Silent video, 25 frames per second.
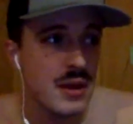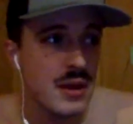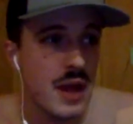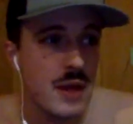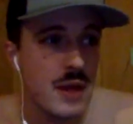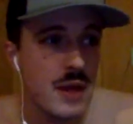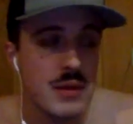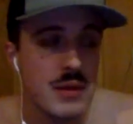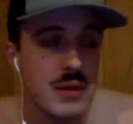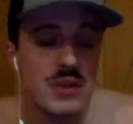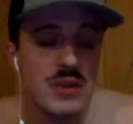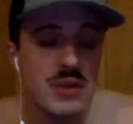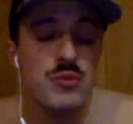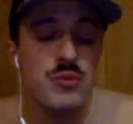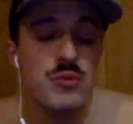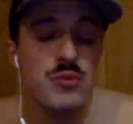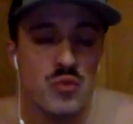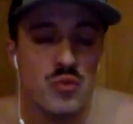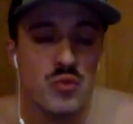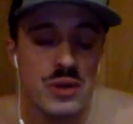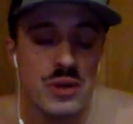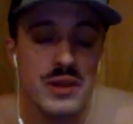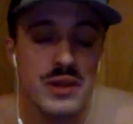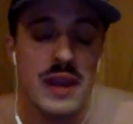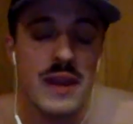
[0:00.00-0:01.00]
I mean, you
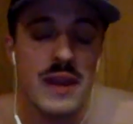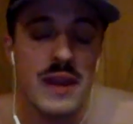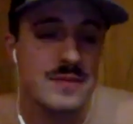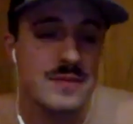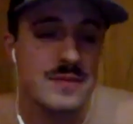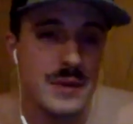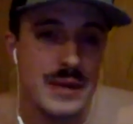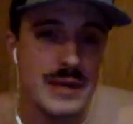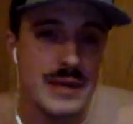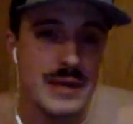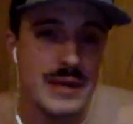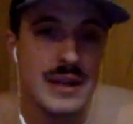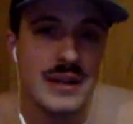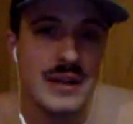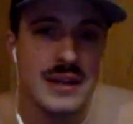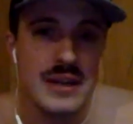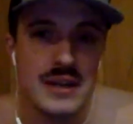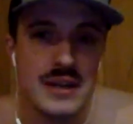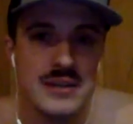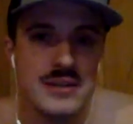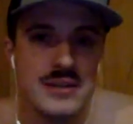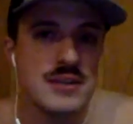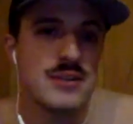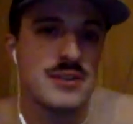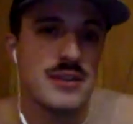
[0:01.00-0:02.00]
really have to be an
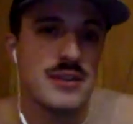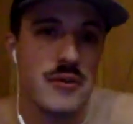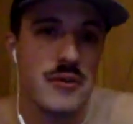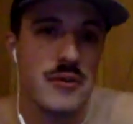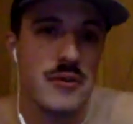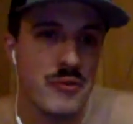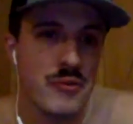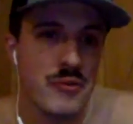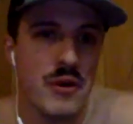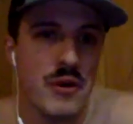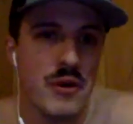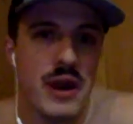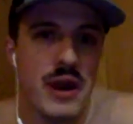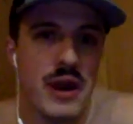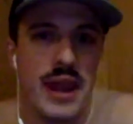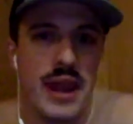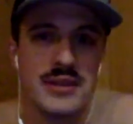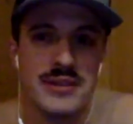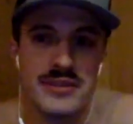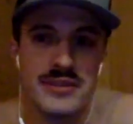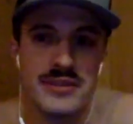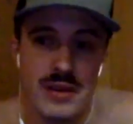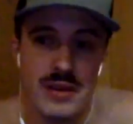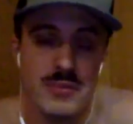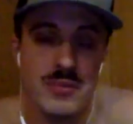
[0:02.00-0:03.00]
idiot to start throwing
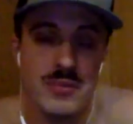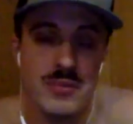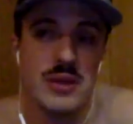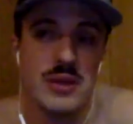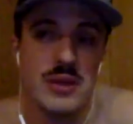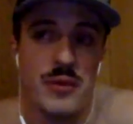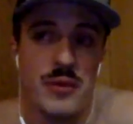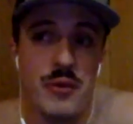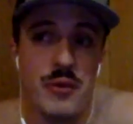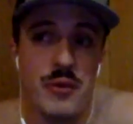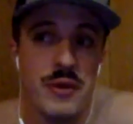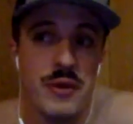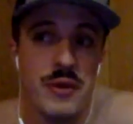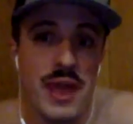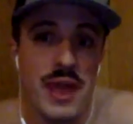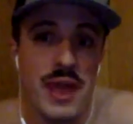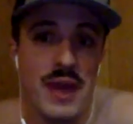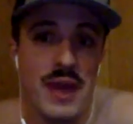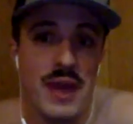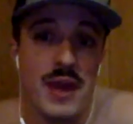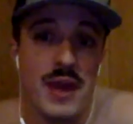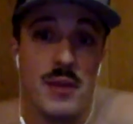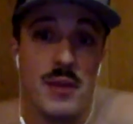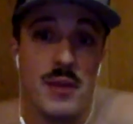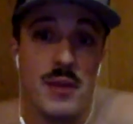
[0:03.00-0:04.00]
hands on people when they
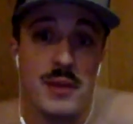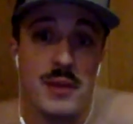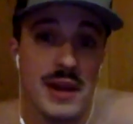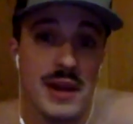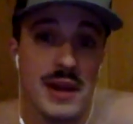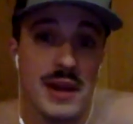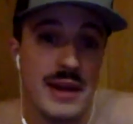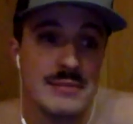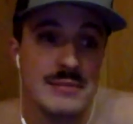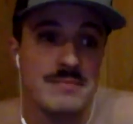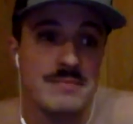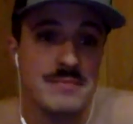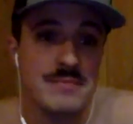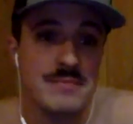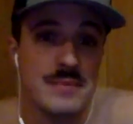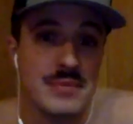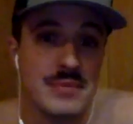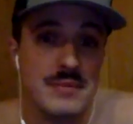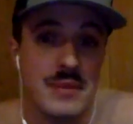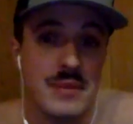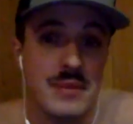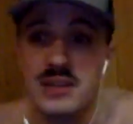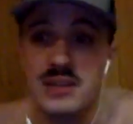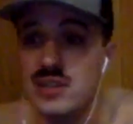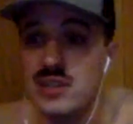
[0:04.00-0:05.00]
have a helmet on.
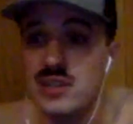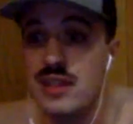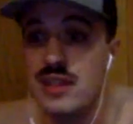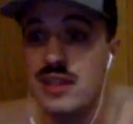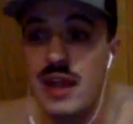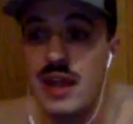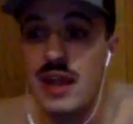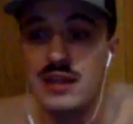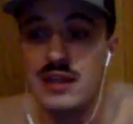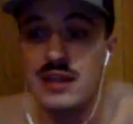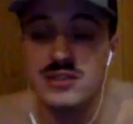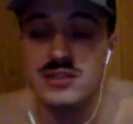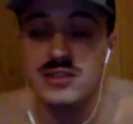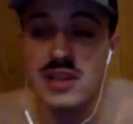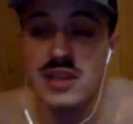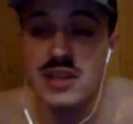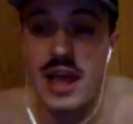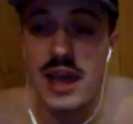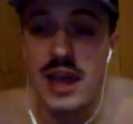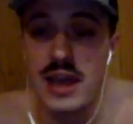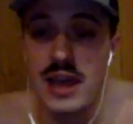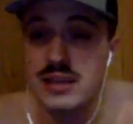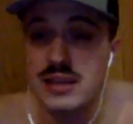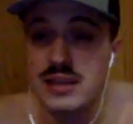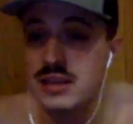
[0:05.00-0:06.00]
I said that in
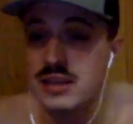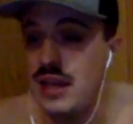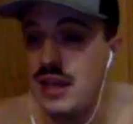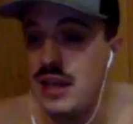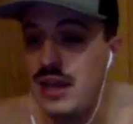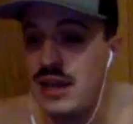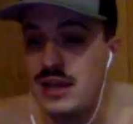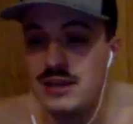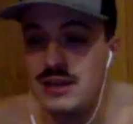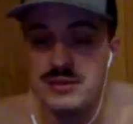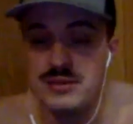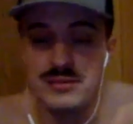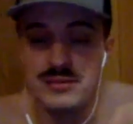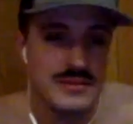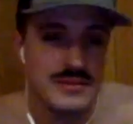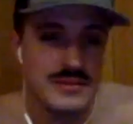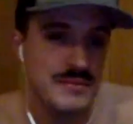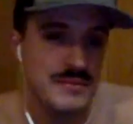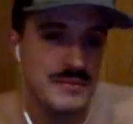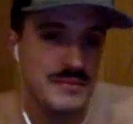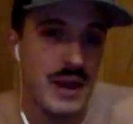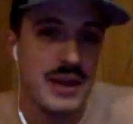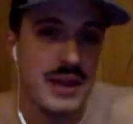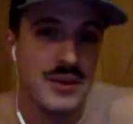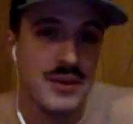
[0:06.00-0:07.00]
Slack, and
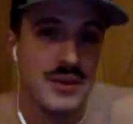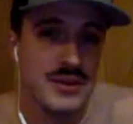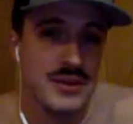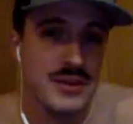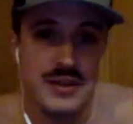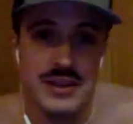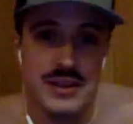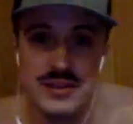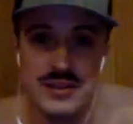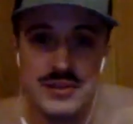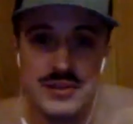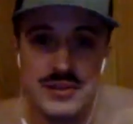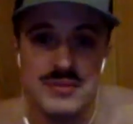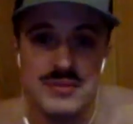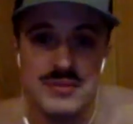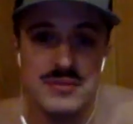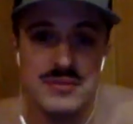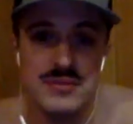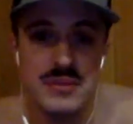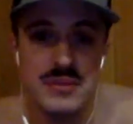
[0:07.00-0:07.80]
my goodness.